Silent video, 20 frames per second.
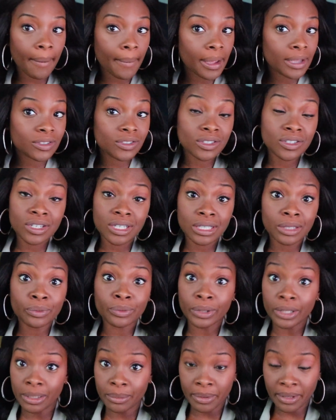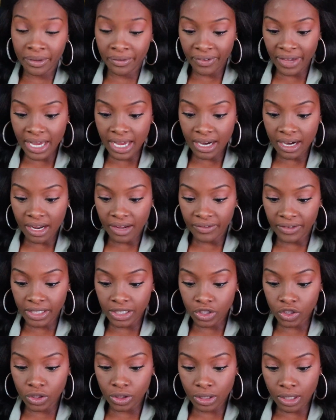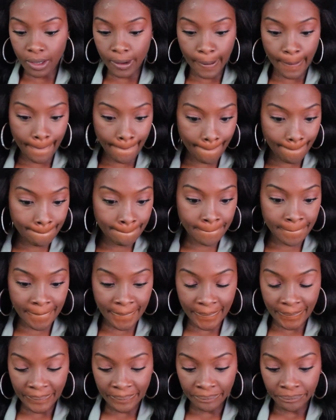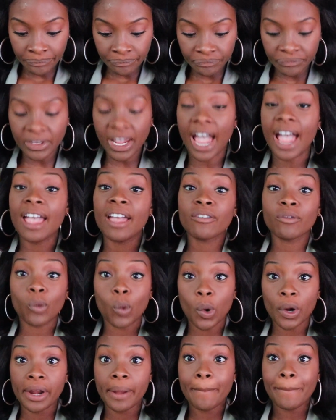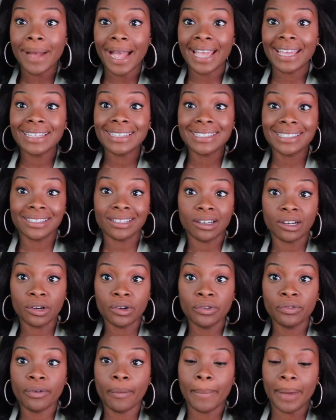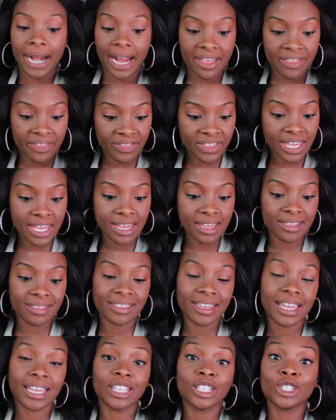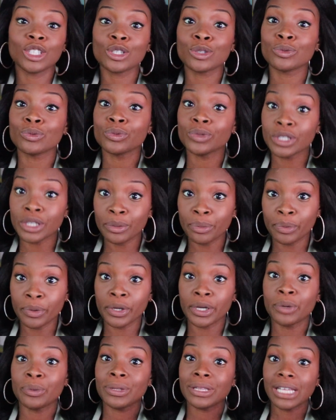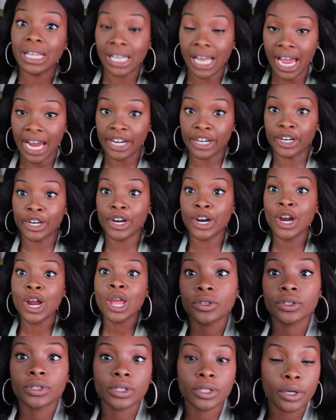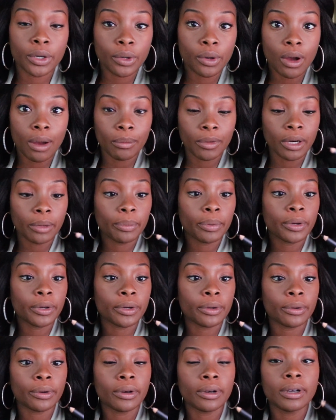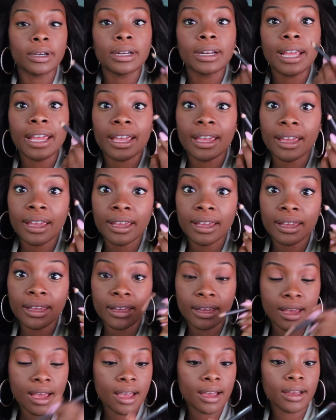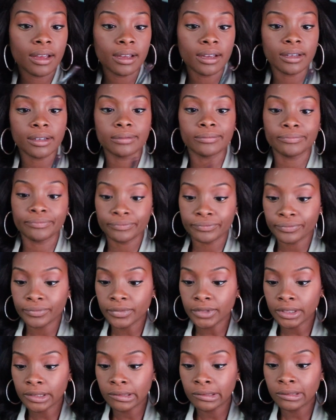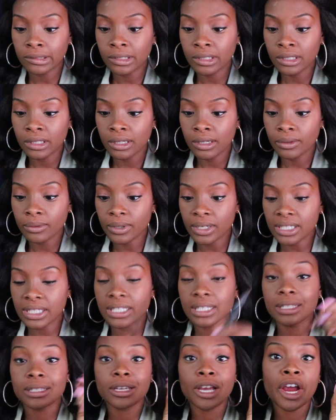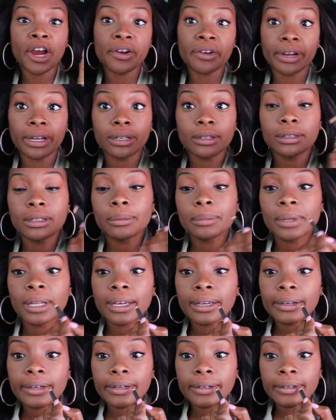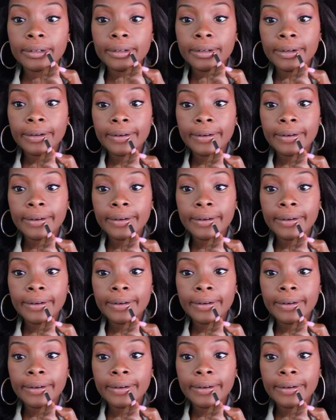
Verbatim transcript: I'm actually just a really big fan of it. So I have worn it by itself, but I think that it looks really pretty with a liner. So I'm gonna put on a, um, what is this, current lip liner.